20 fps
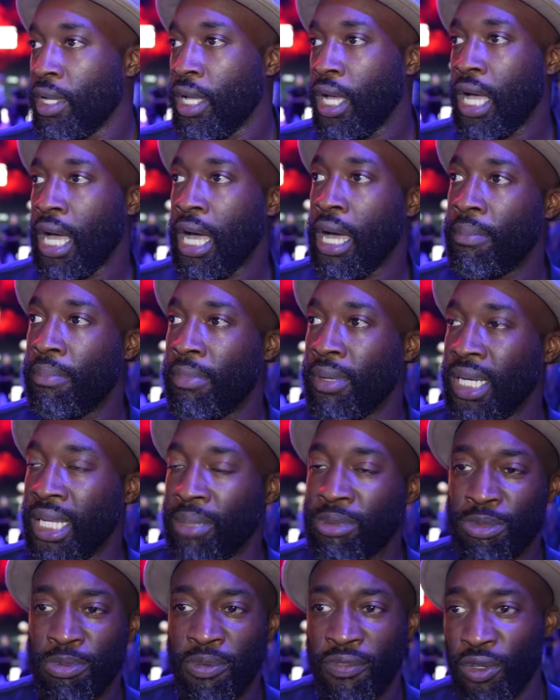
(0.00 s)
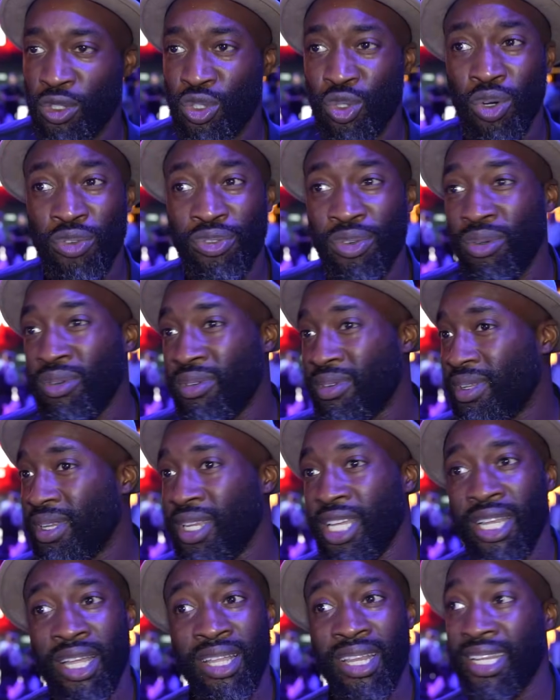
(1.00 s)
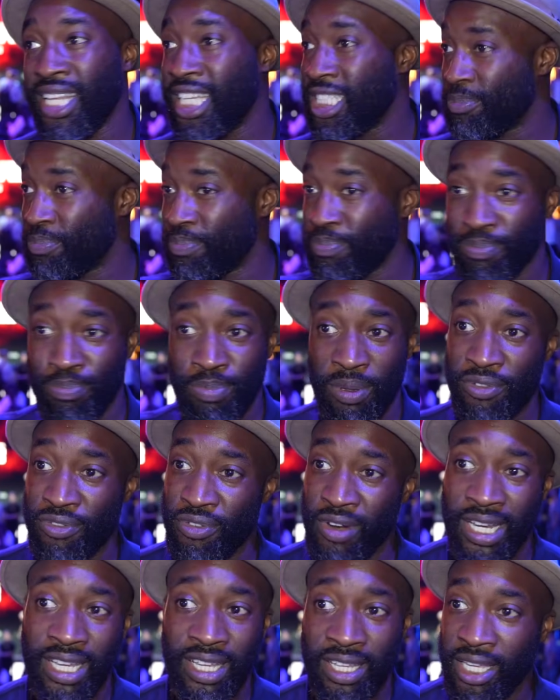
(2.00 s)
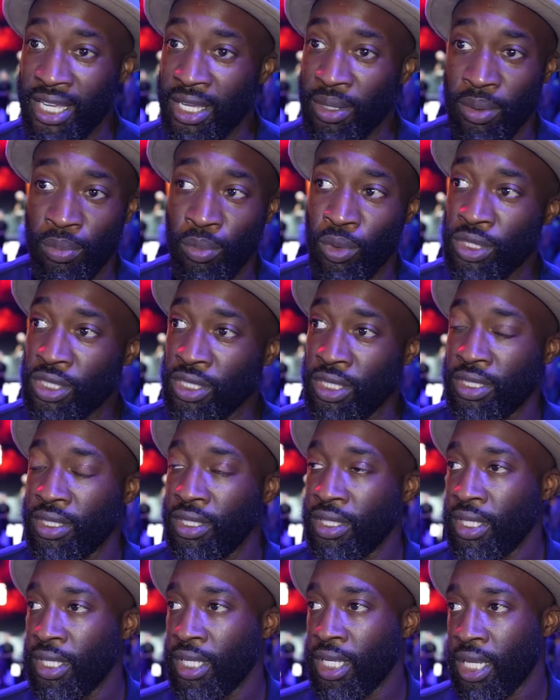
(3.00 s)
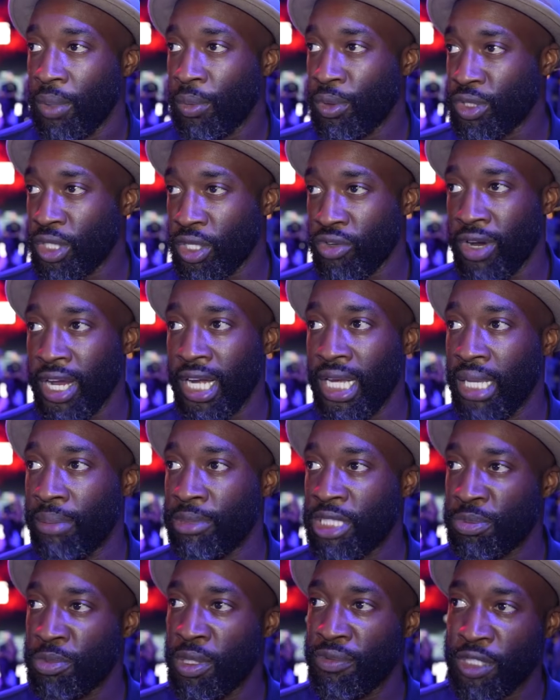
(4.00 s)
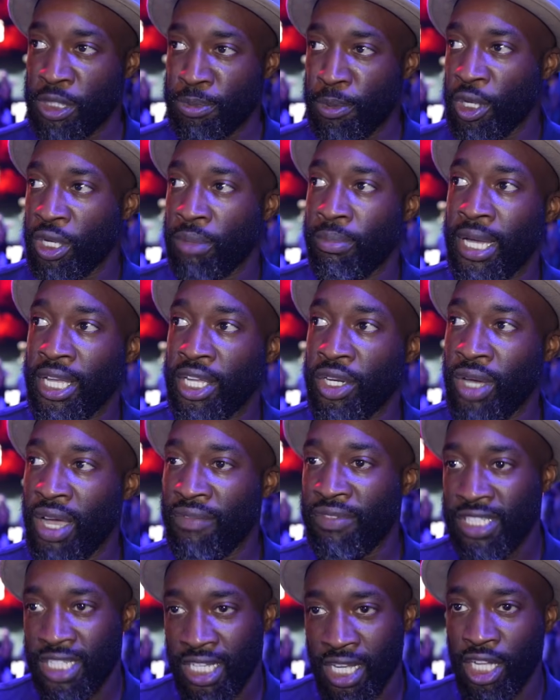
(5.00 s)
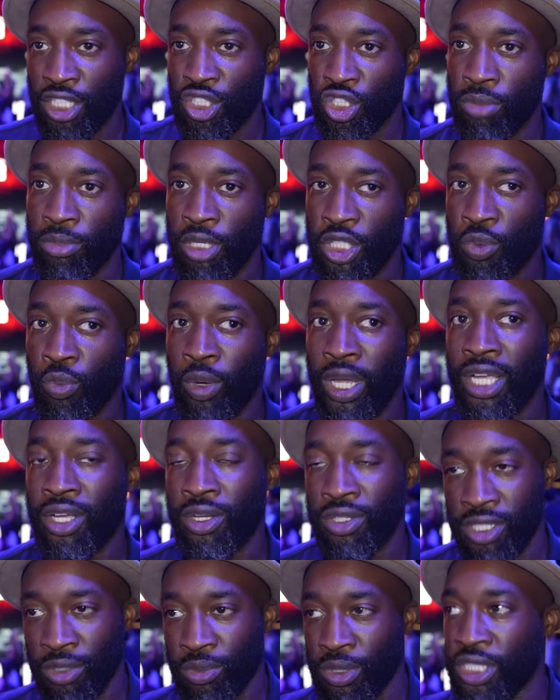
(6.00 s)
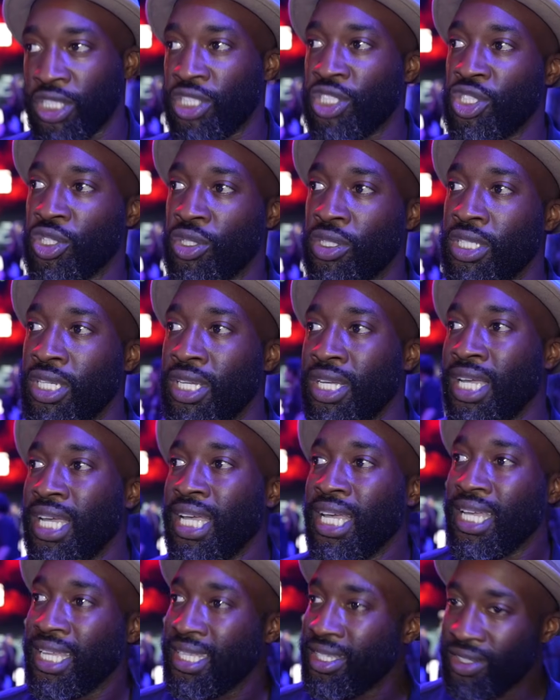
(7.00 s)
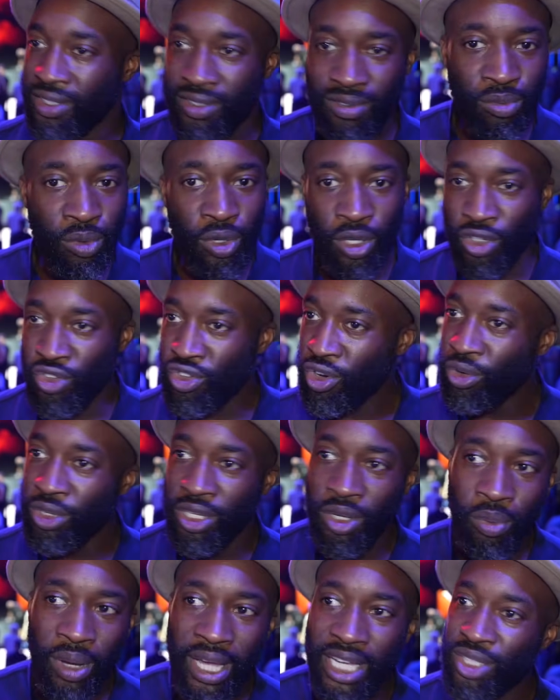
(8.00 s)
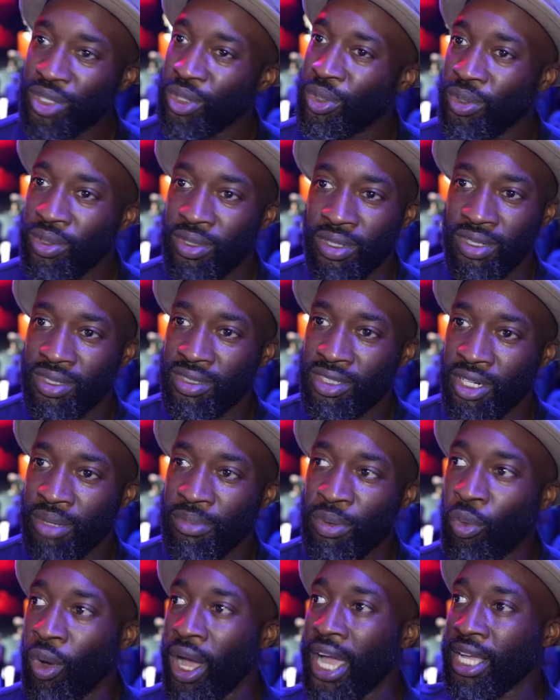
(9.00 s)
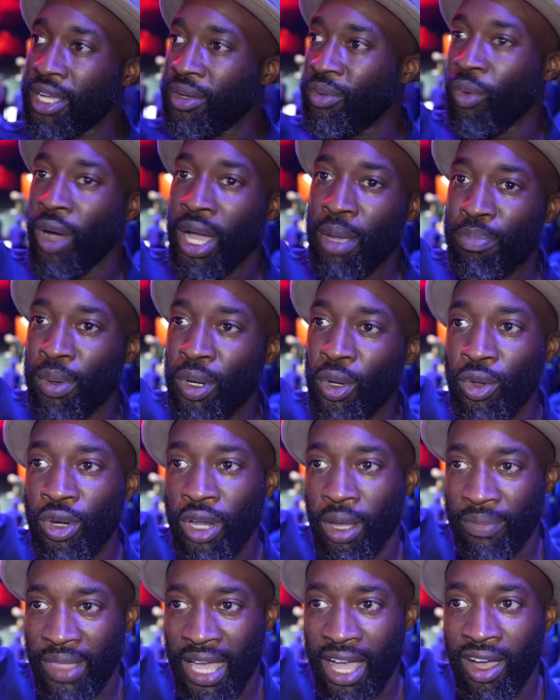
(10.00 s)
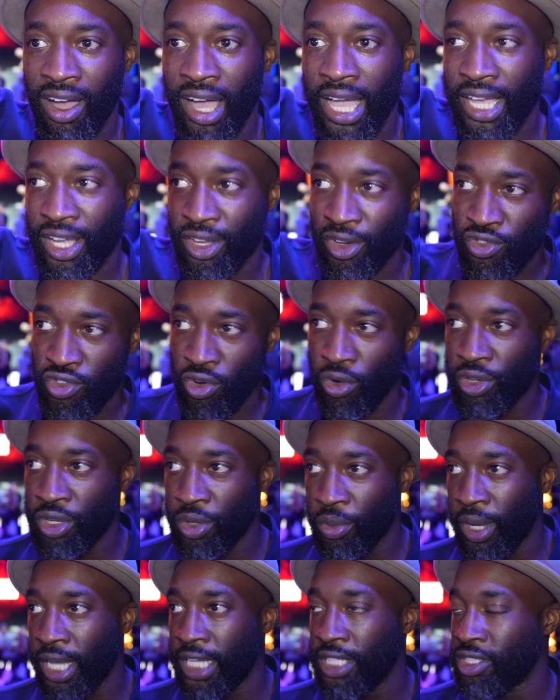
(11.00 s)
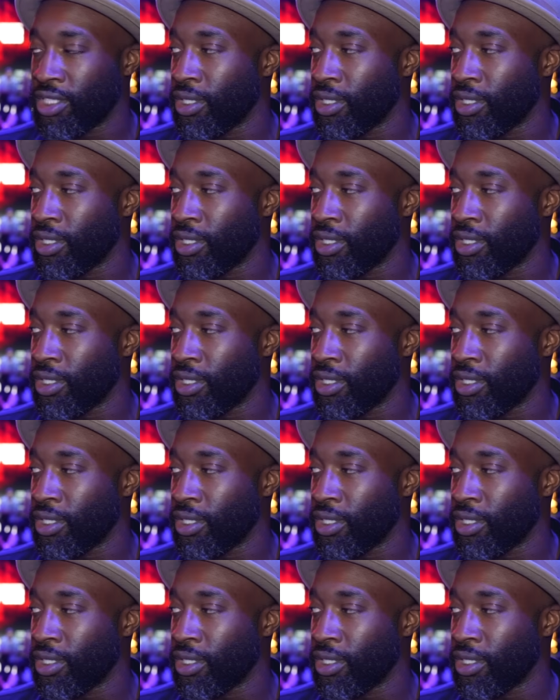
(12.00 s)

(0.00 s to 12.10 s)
Liam Smith looked awful. Let's be frank, it wasn't a great Liam Smith. He spoke about, you know, having to cut so much weight because he was injured. Well, control your weight, dude. Do you know what I mean? Why balloon up that high? Control your weight.